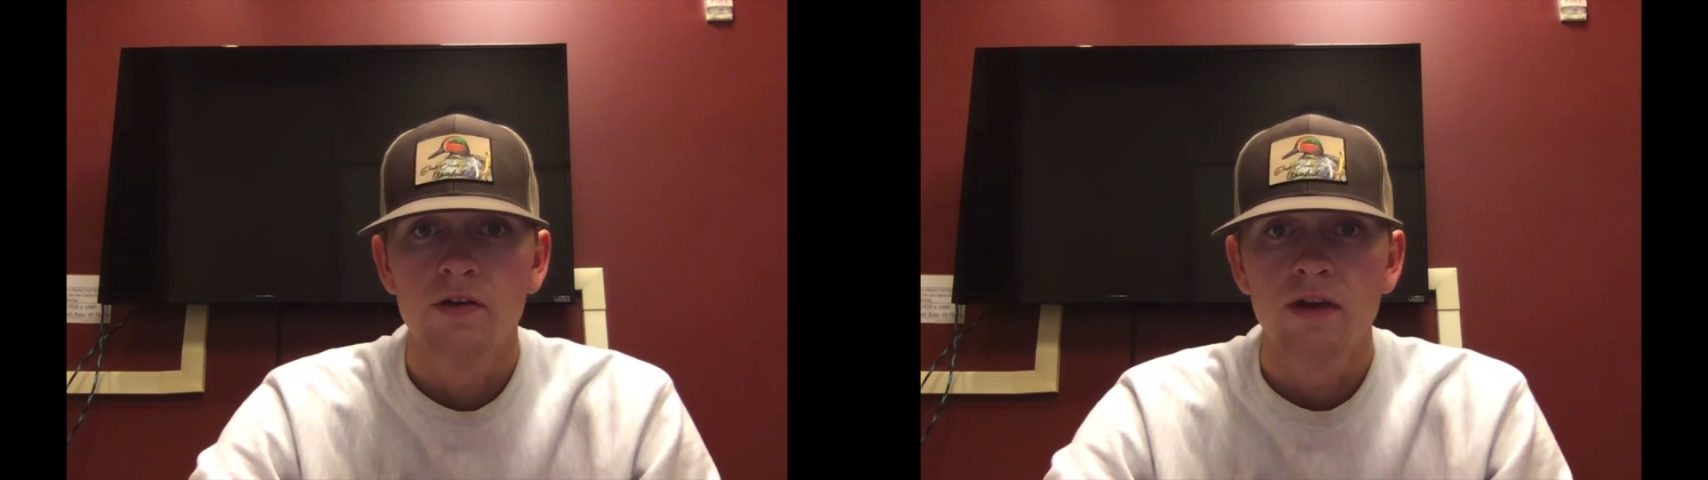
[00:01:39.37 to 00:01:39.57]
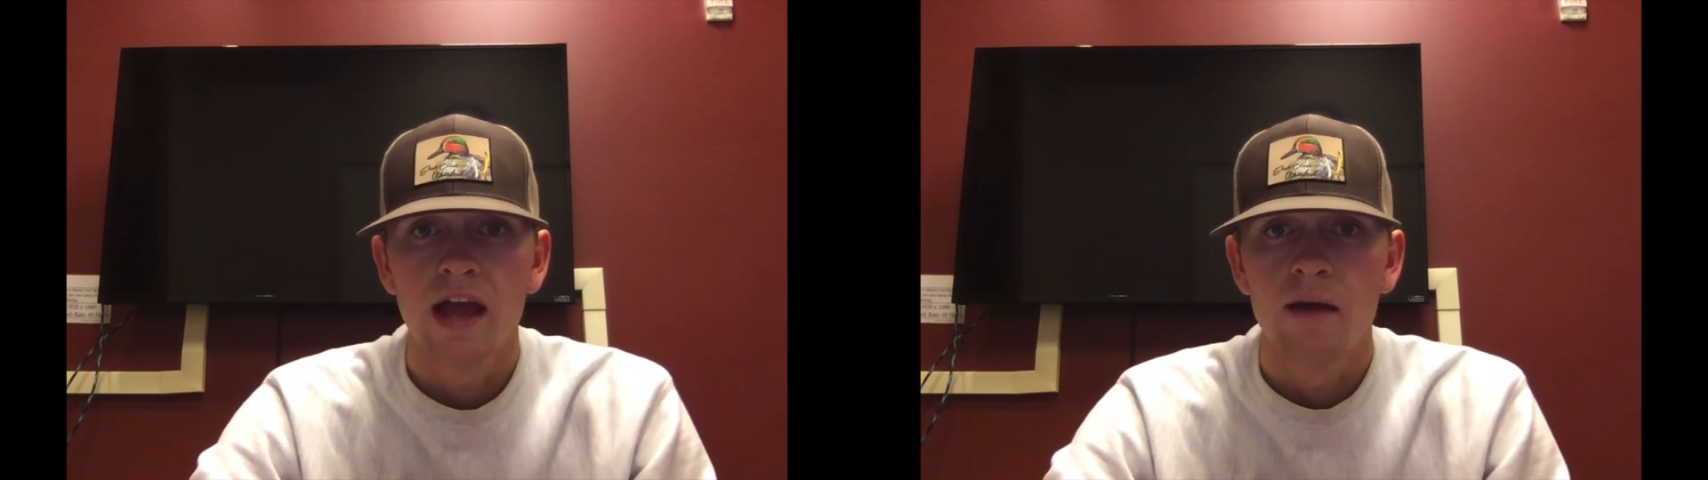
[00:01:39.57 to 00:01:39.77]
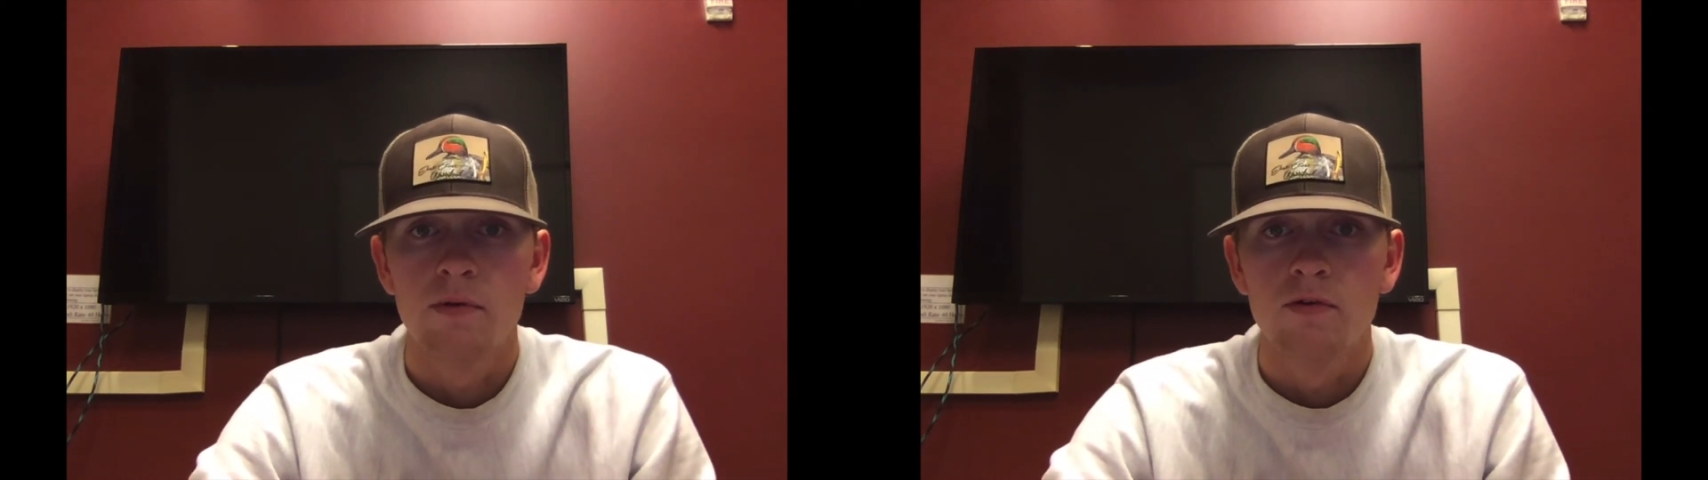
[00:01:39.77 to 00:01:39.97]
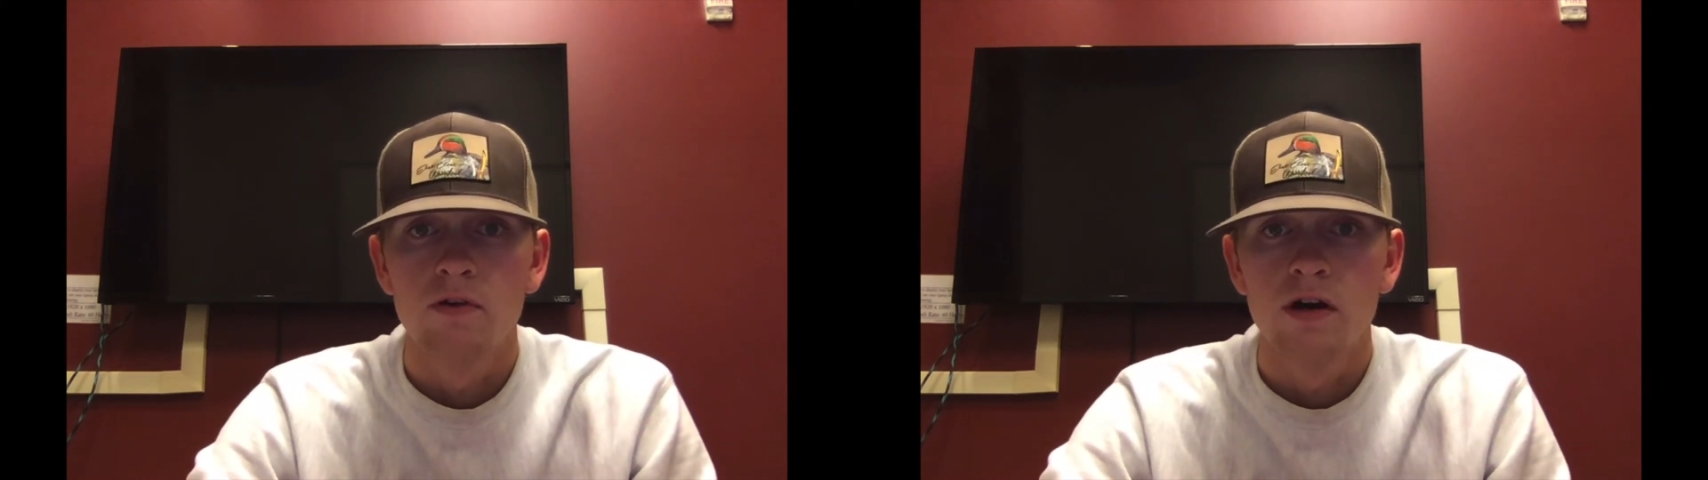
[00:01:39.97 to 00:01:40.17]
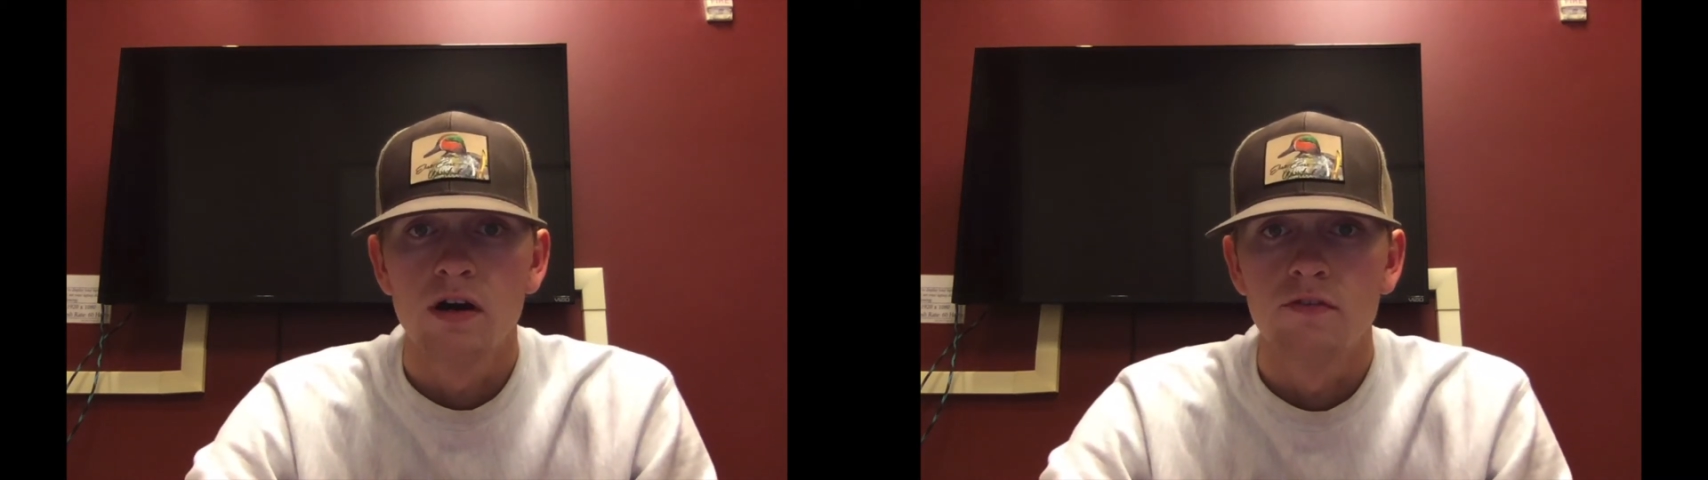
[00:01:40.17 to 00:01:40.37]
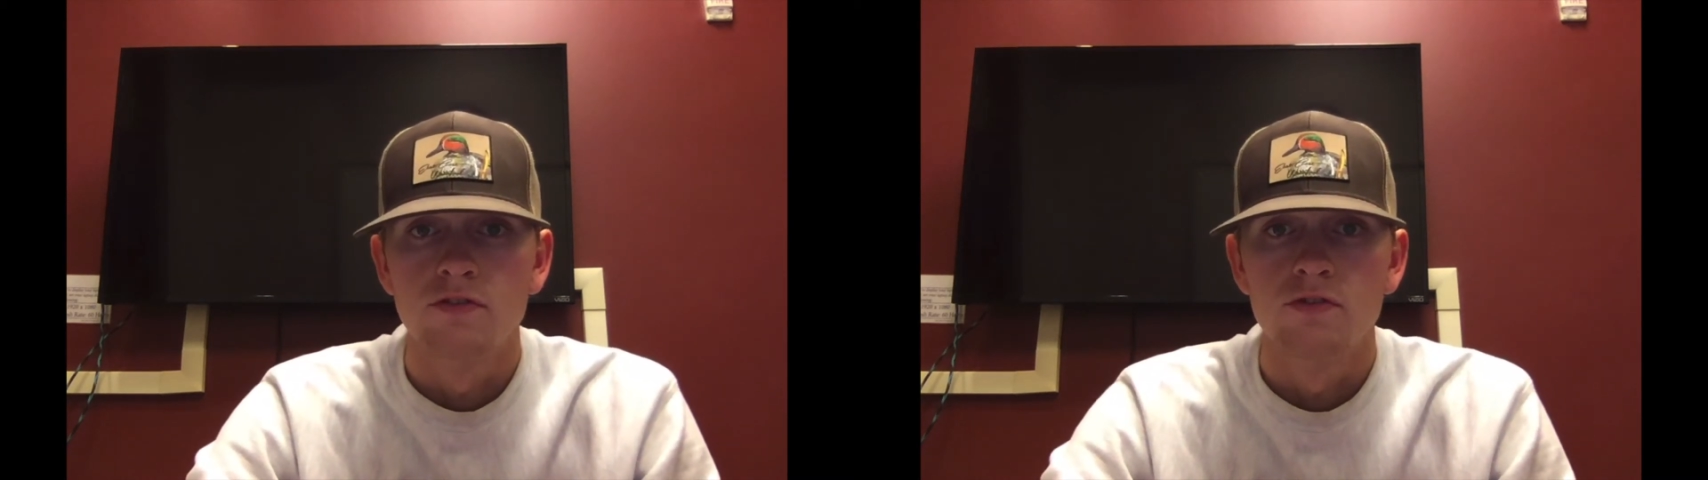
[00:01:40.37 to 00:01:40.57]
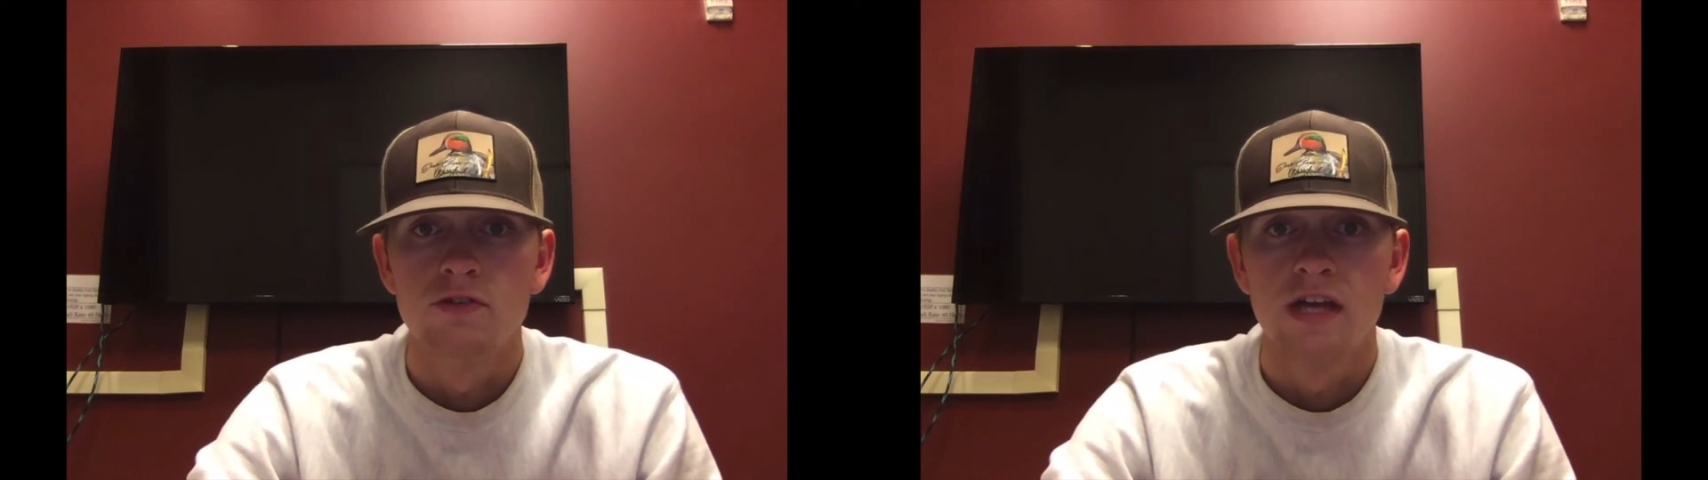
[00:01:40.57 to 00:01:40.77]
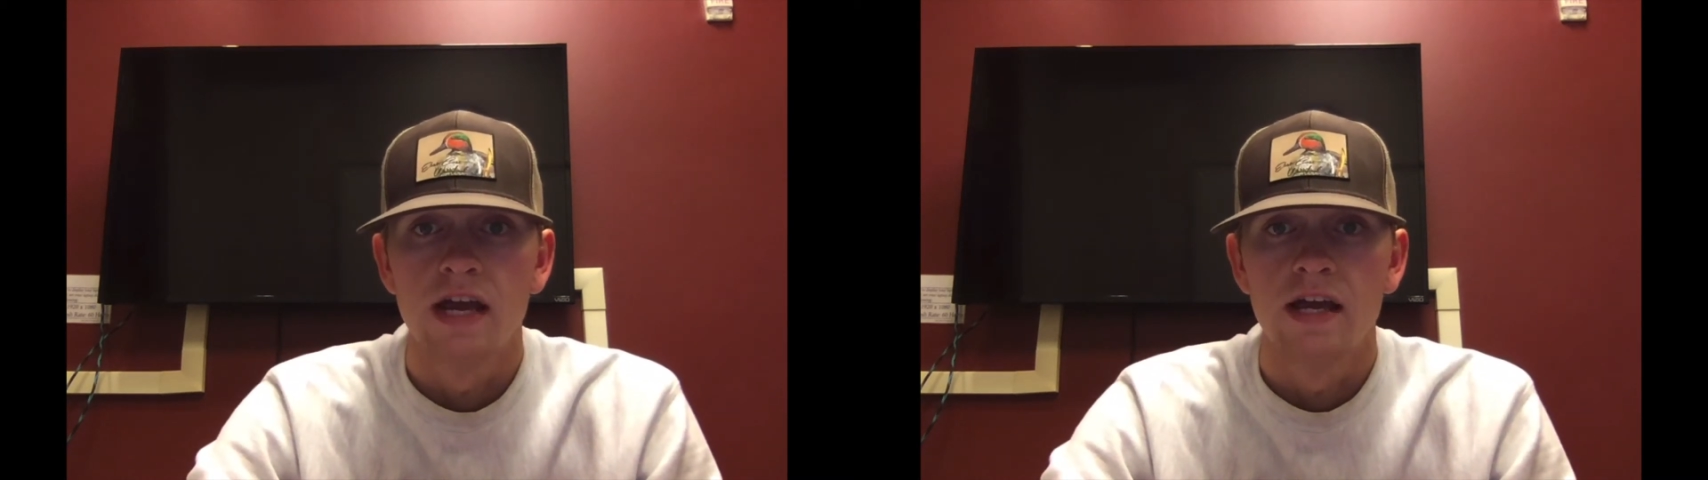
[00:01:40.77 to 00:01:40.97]
capital of
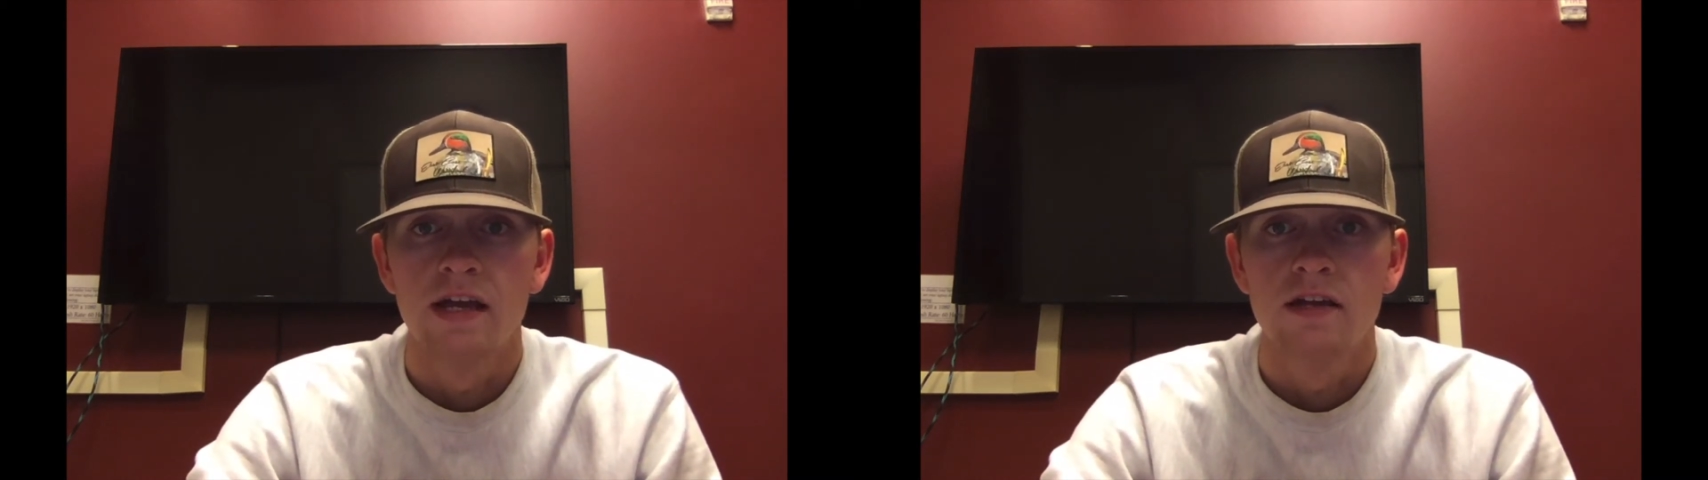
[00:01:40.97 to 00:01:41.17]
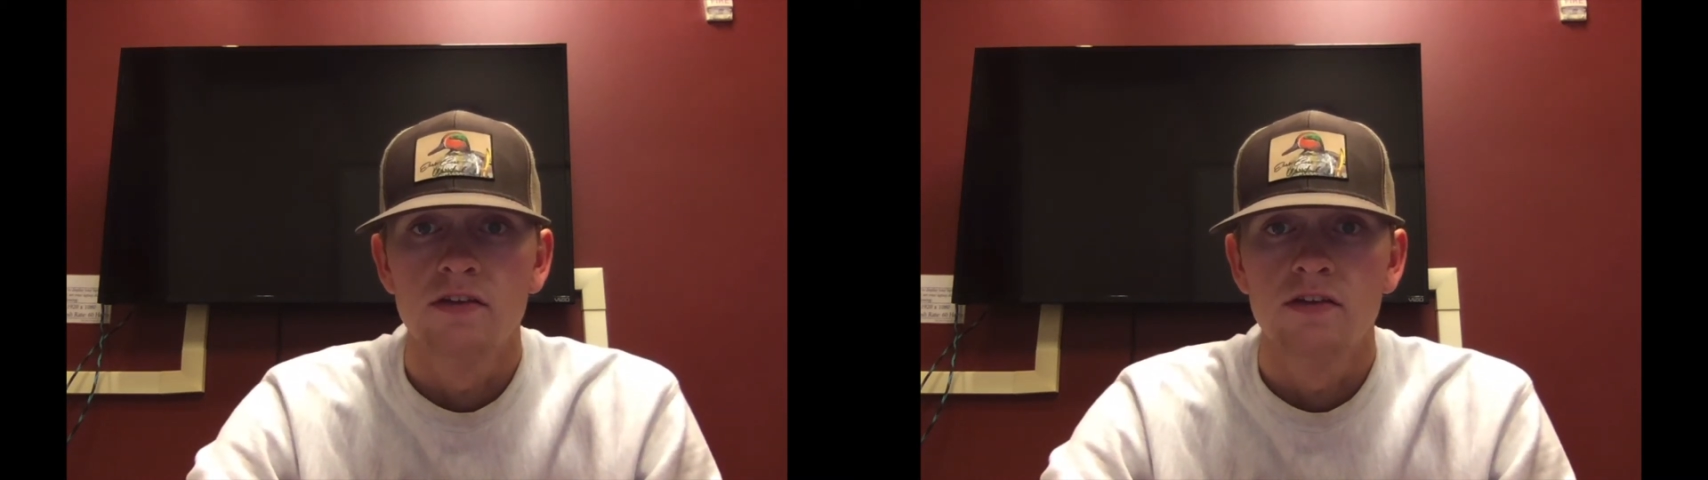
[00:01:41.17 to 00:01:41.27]
Zhuchang